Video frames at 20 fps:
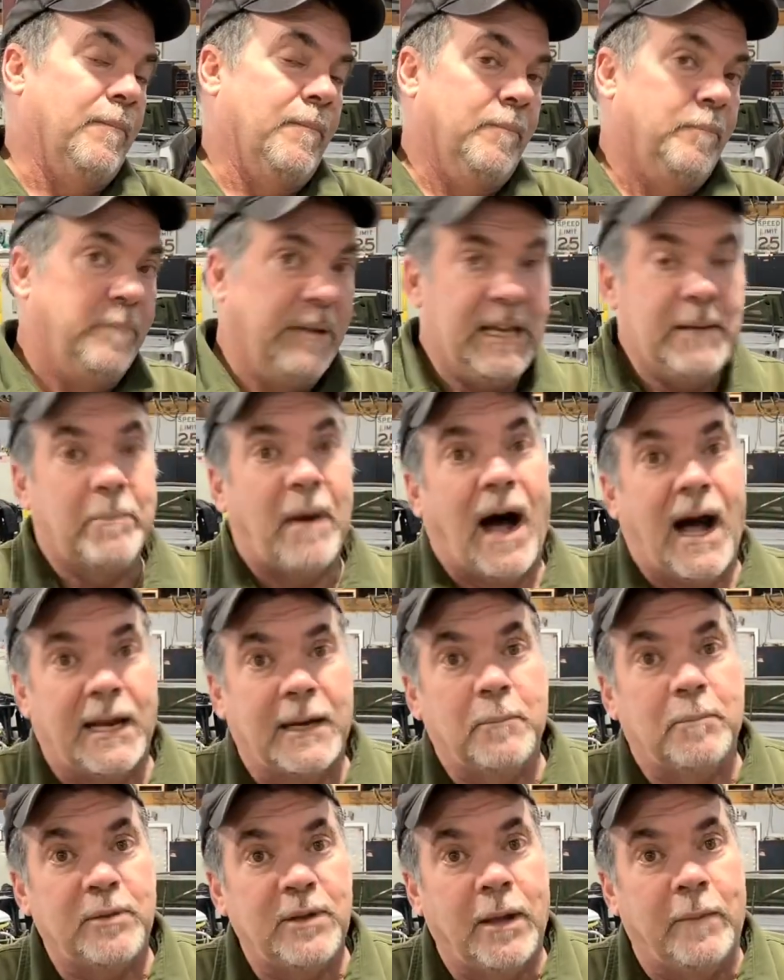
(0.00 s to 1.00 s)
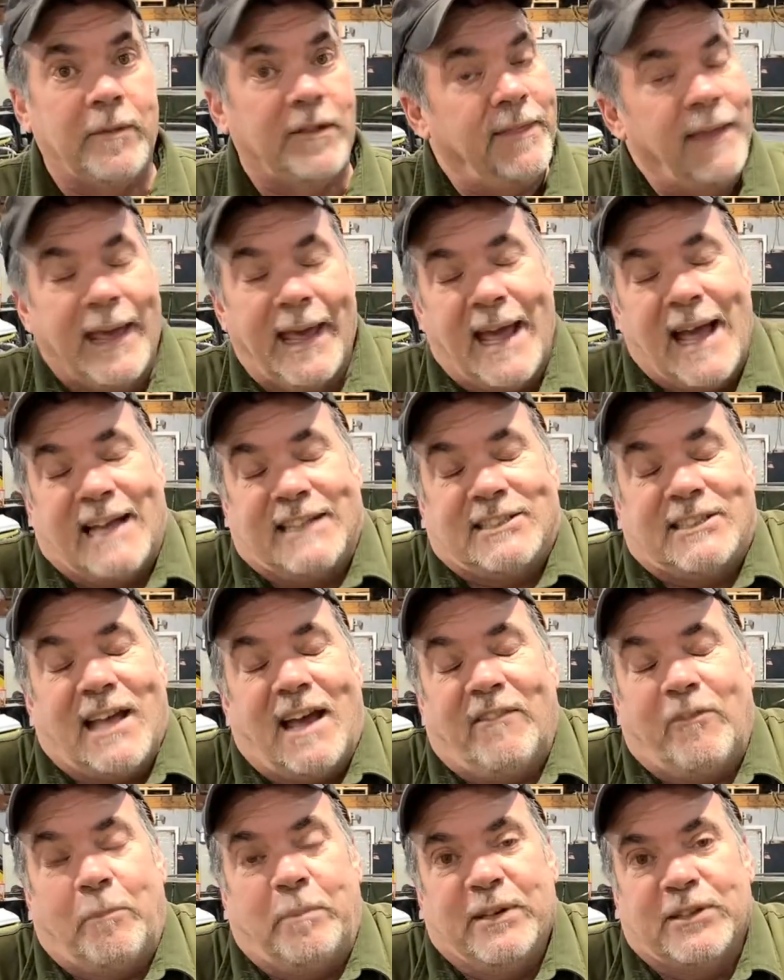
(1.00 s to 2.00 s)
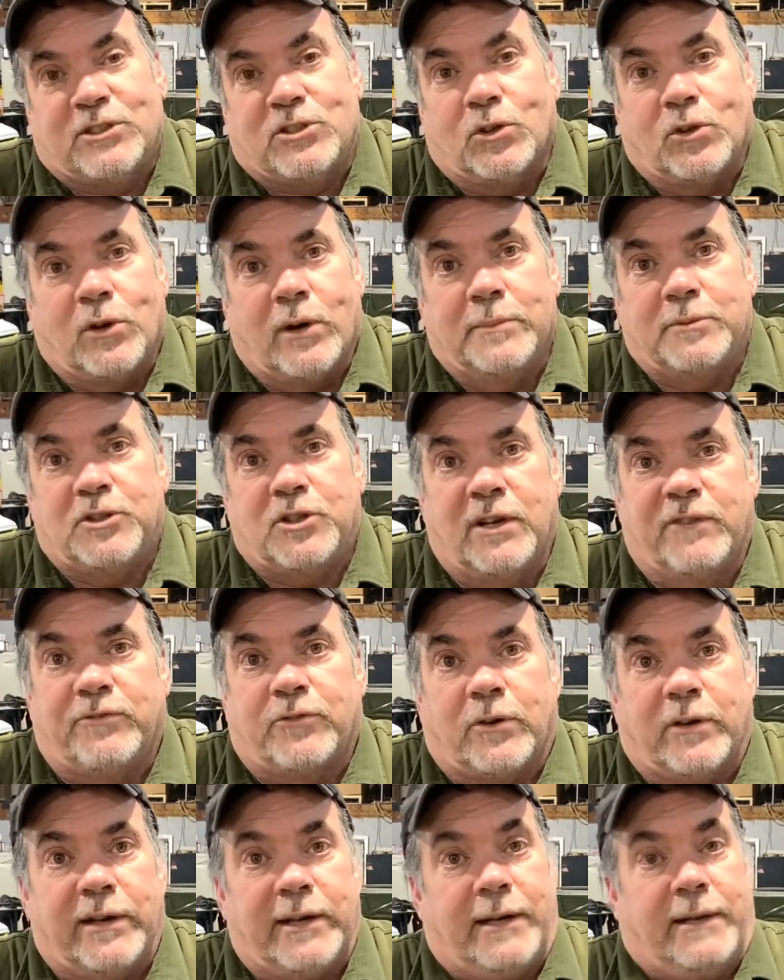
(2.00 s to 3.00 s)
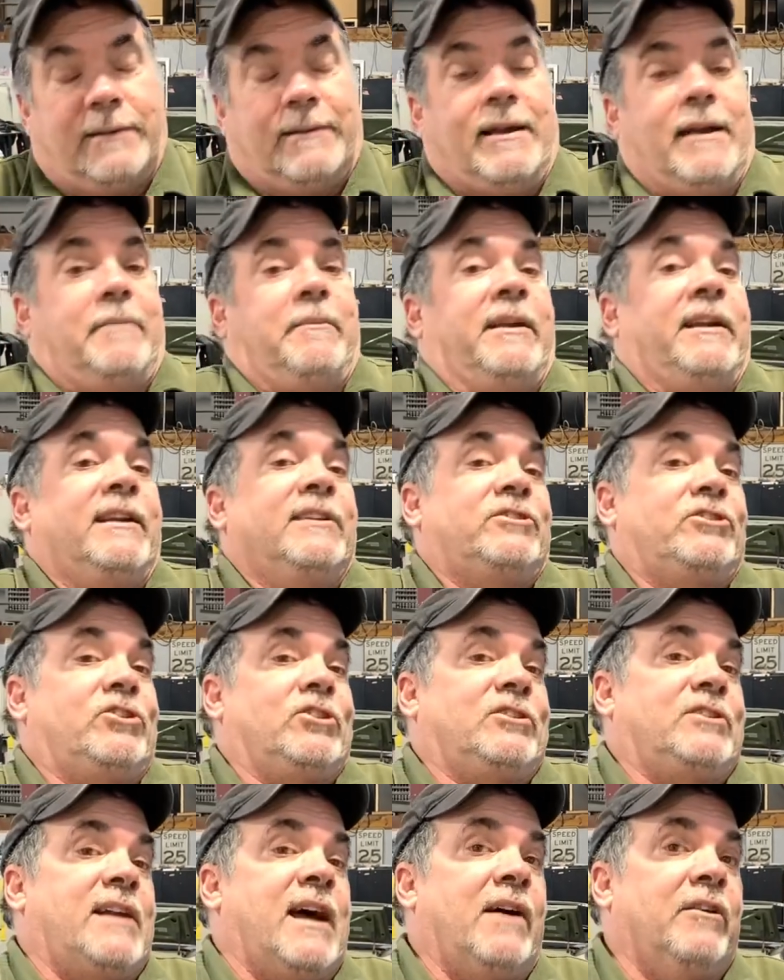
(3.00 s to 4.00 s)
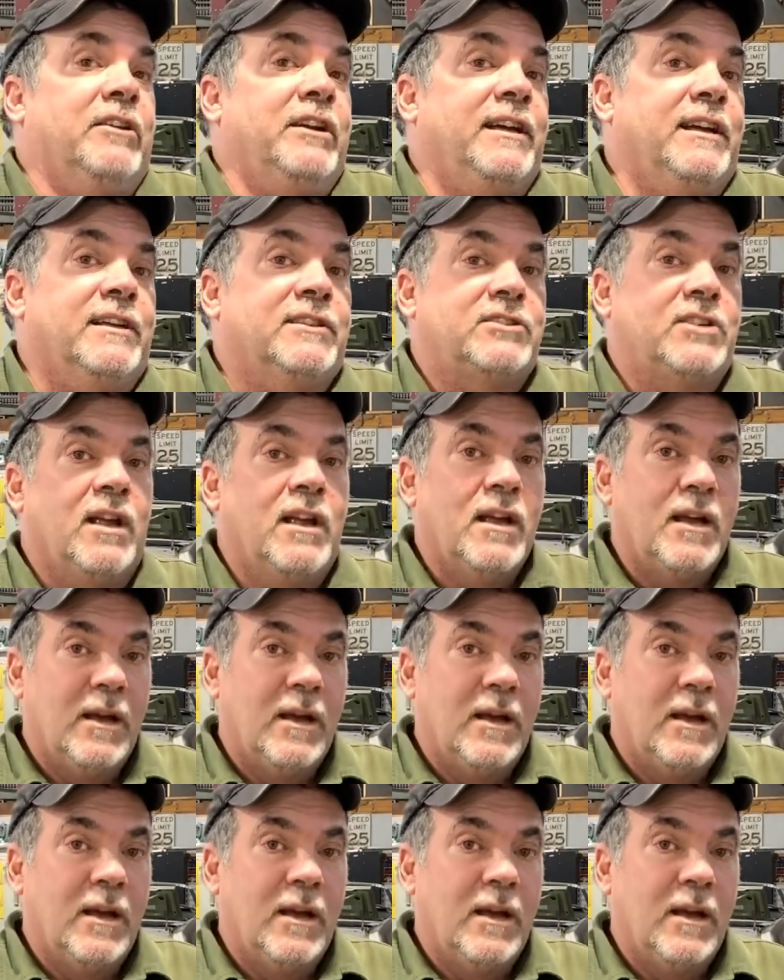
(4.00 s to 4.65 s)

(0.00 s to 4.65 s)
B-body Plymouth, has to have a pistol grip shifter in it. I mean, it's just how it is.